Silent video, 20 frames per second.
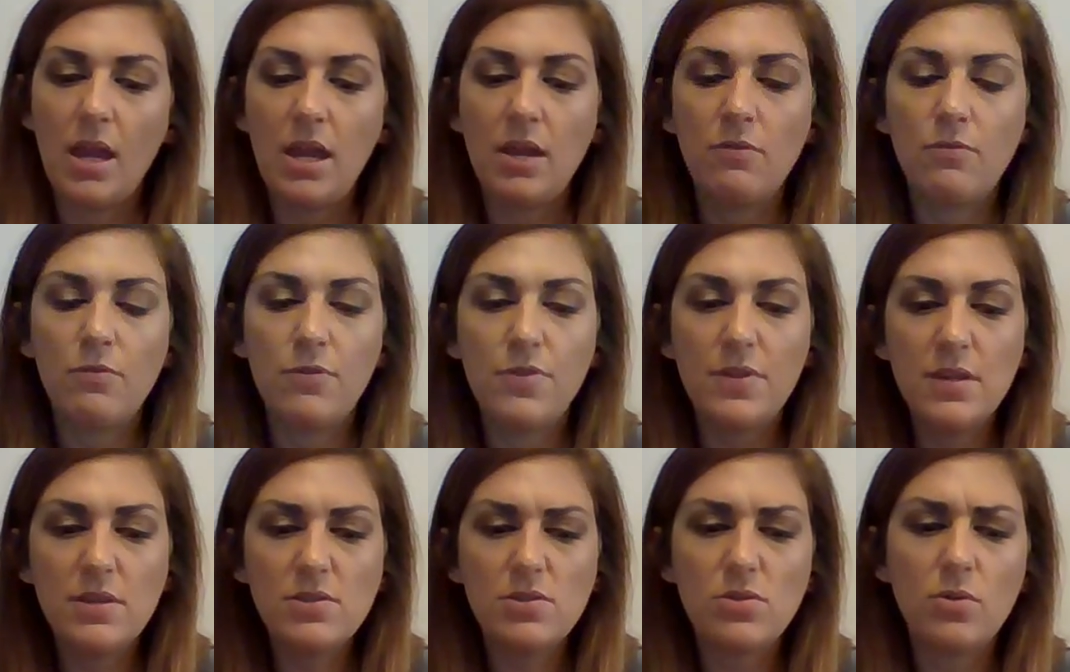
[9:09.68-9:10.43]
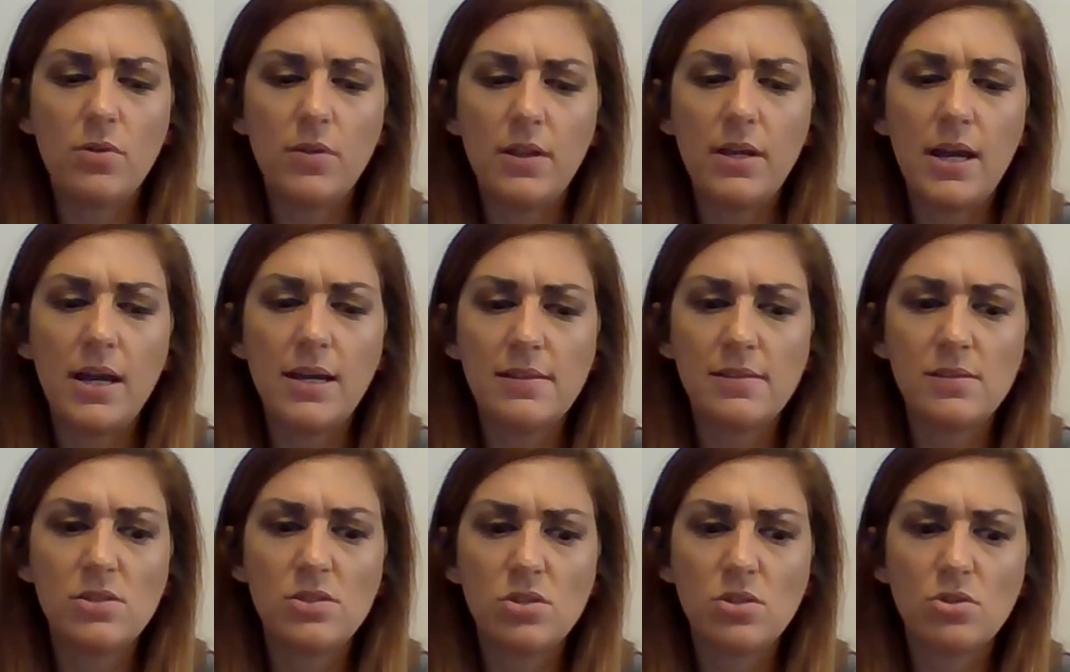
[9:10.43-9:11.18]
And for these googly eyes,
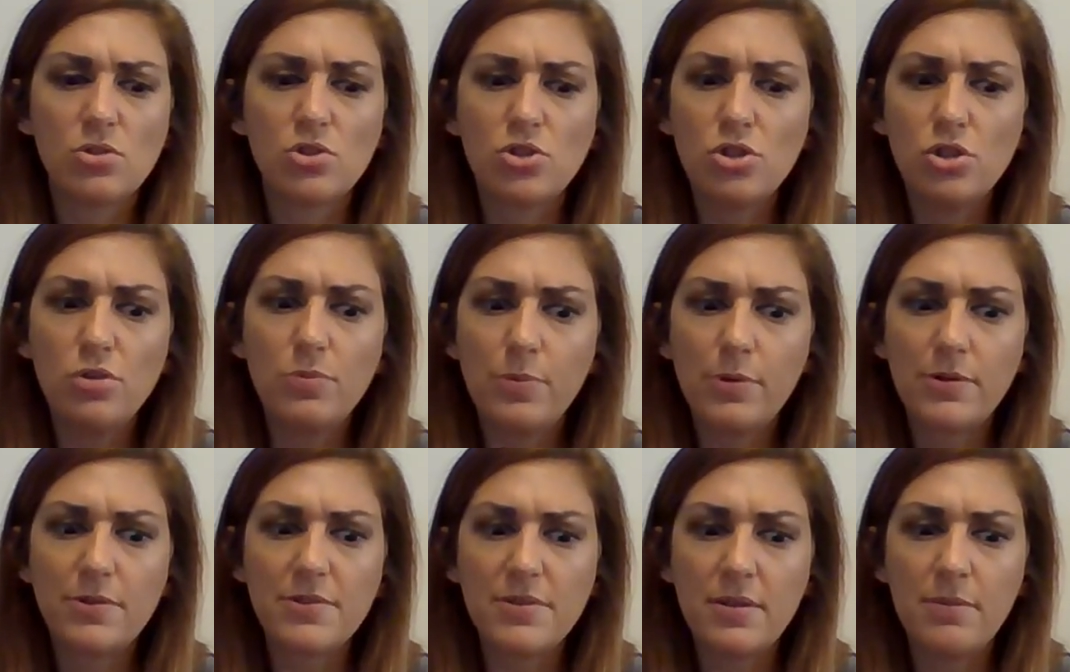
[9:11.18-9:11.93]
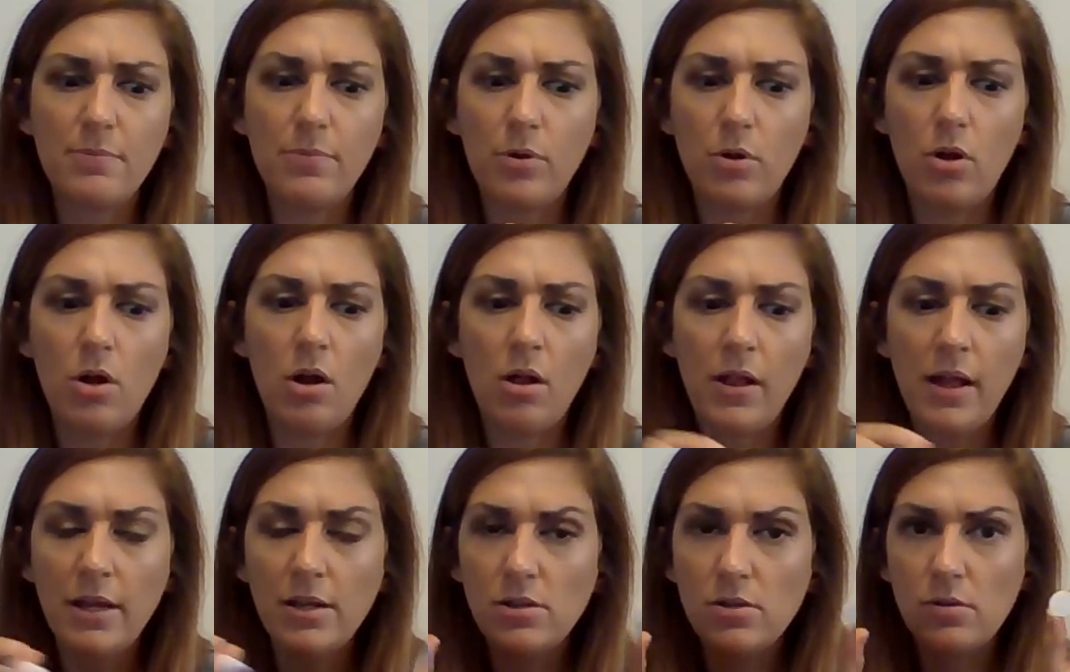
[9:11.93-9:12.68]
they're super simple. All
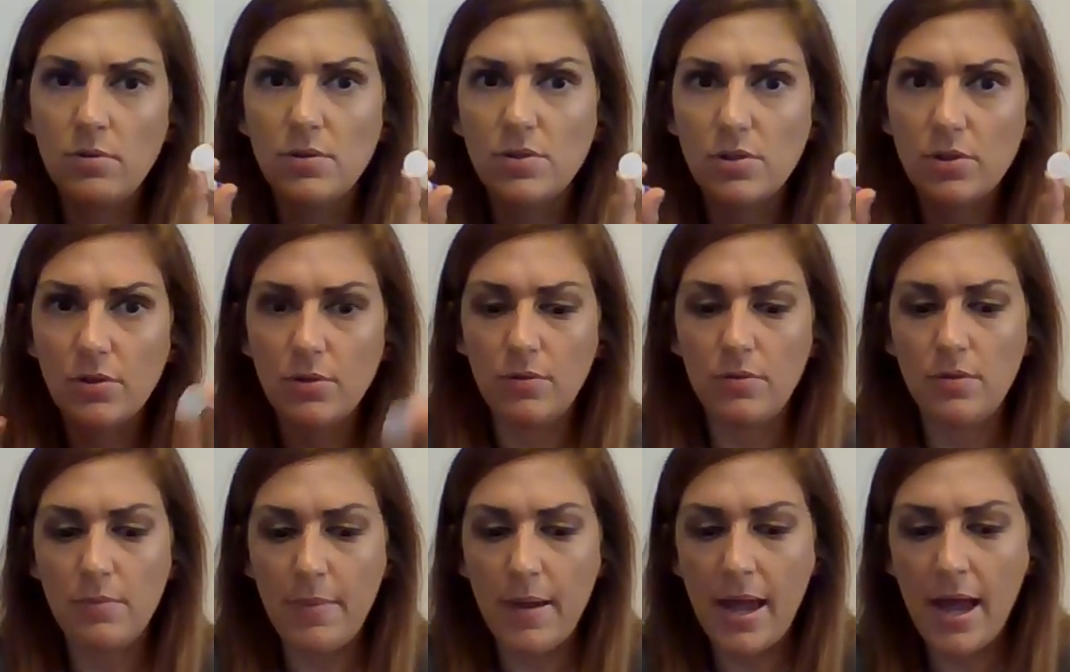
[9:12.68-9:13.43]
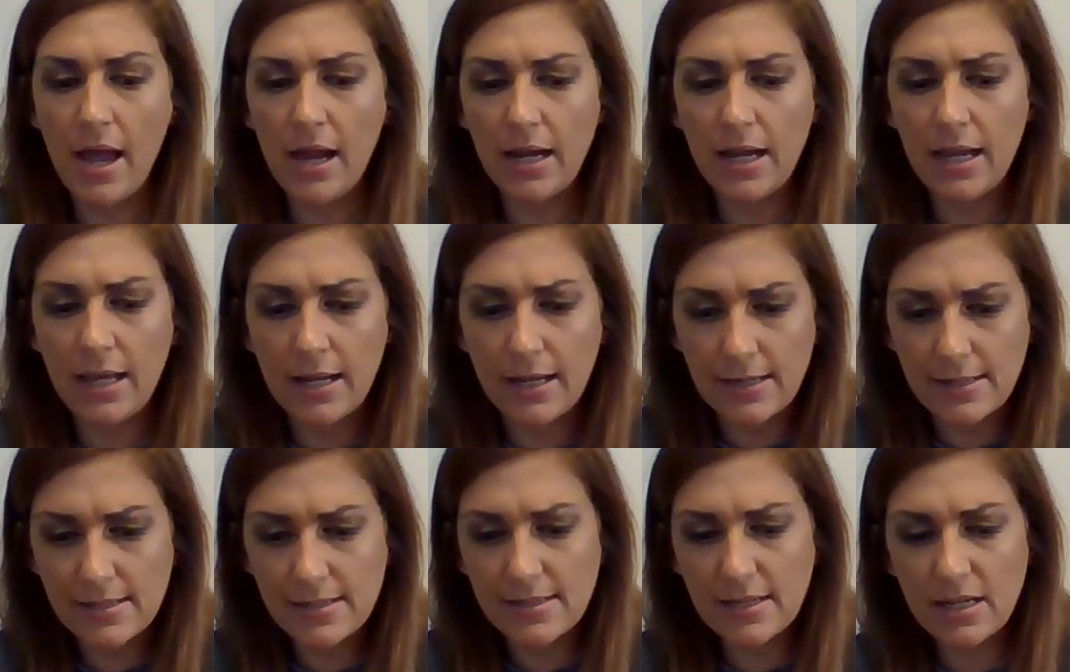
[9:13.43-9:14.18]
I do is glue the back and I
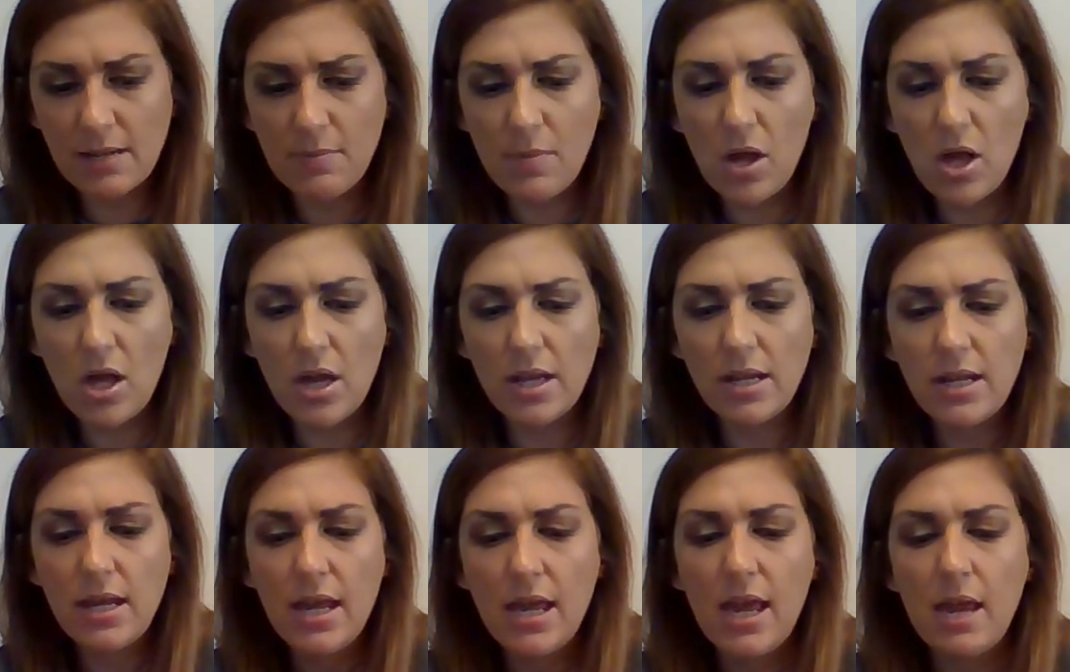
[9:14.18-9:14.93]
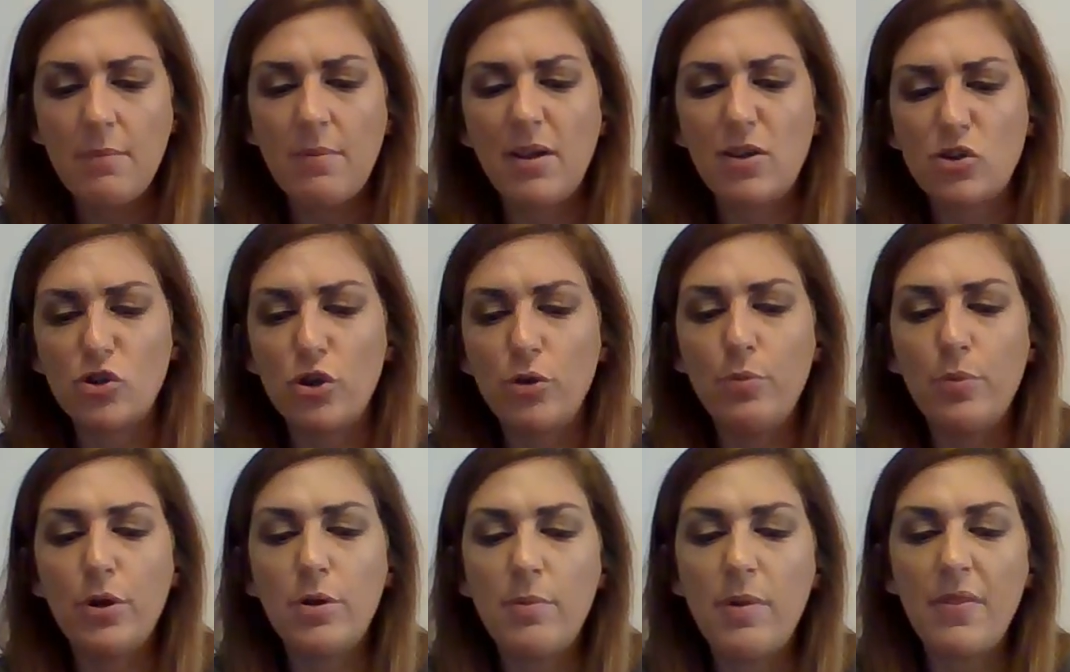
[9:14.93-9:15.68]
stick them on. Make sure you
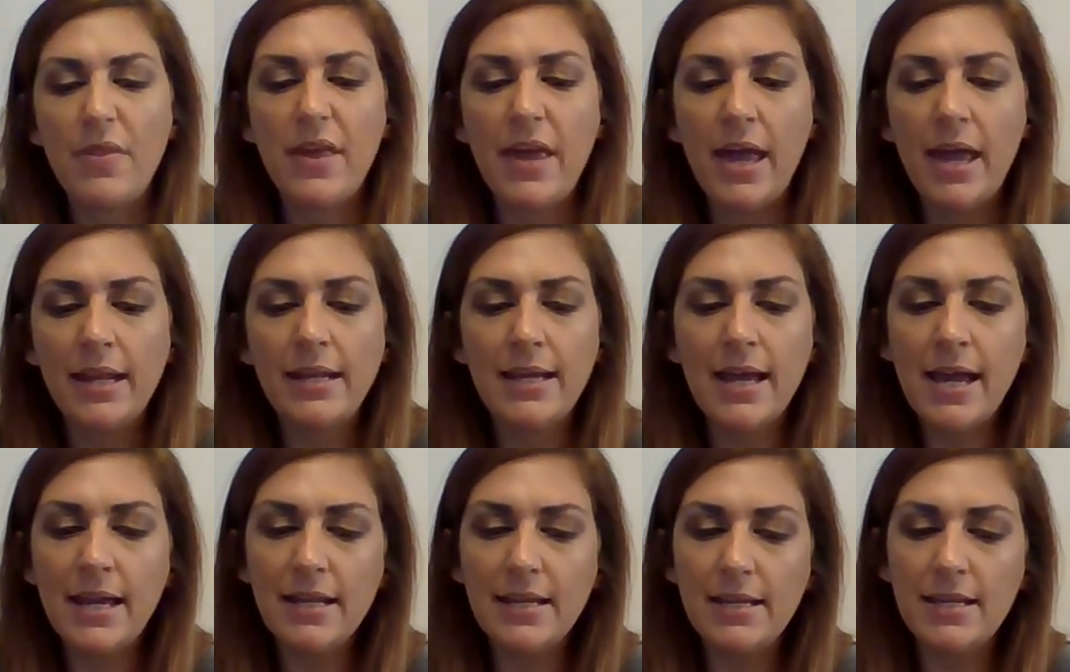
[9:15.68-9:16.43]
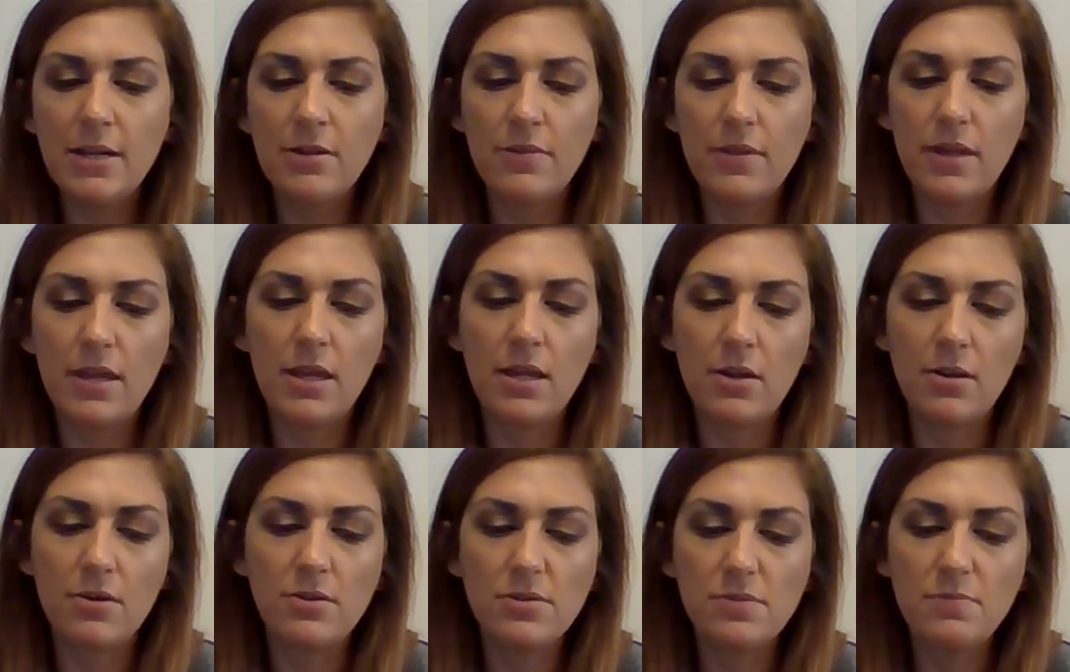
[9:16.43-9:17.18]
put them on the head, kind of near the
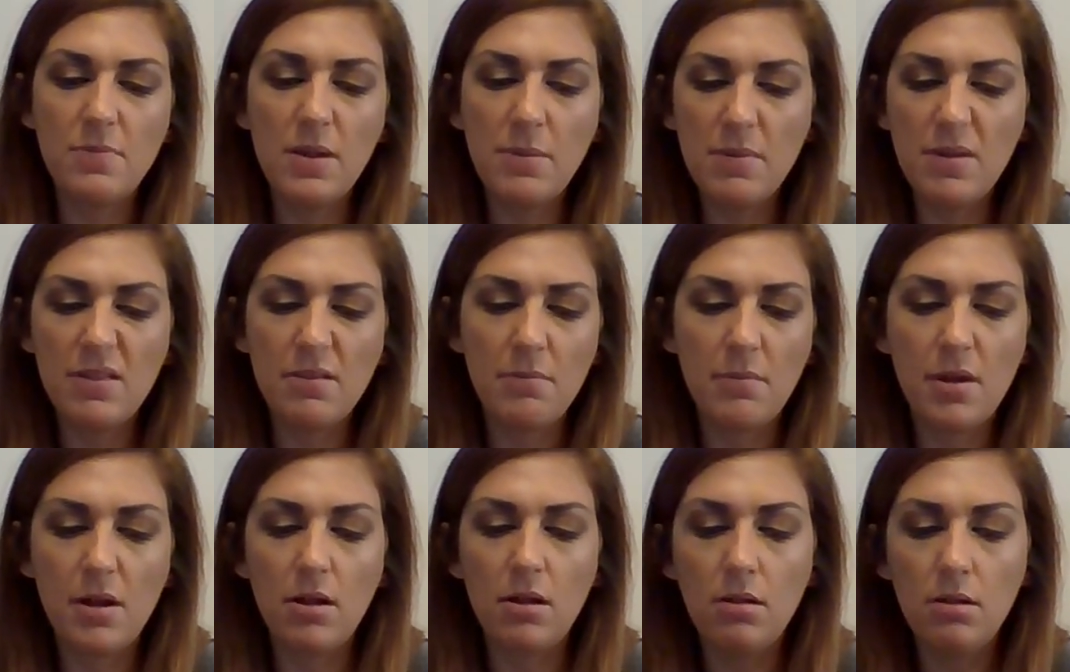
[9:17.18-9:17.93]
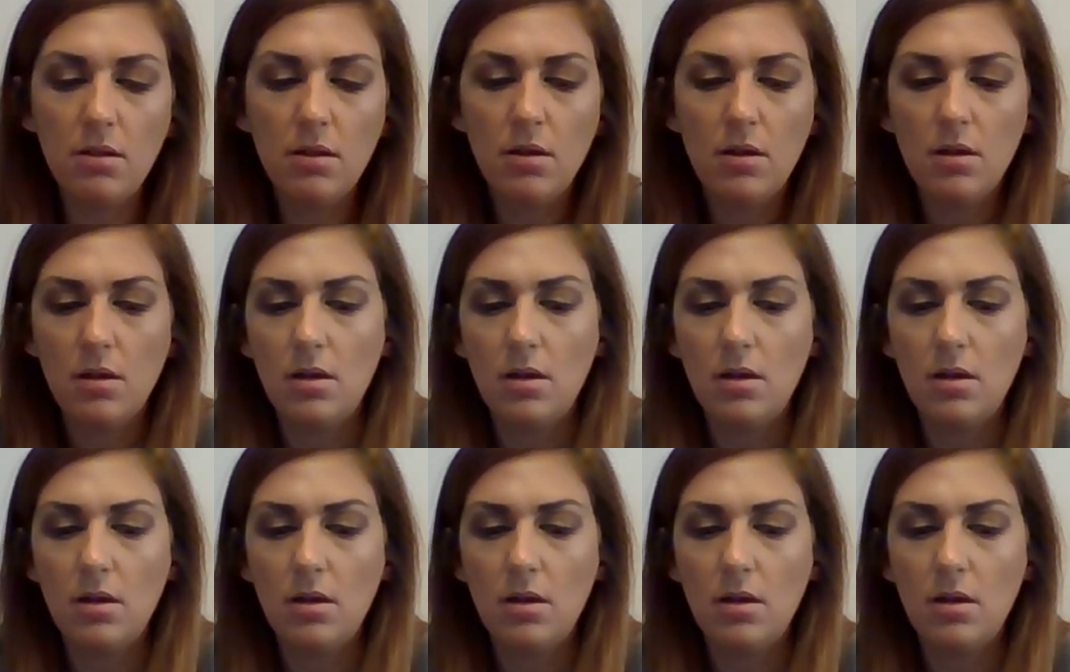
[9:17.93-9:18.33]
ears, maybe in the middle.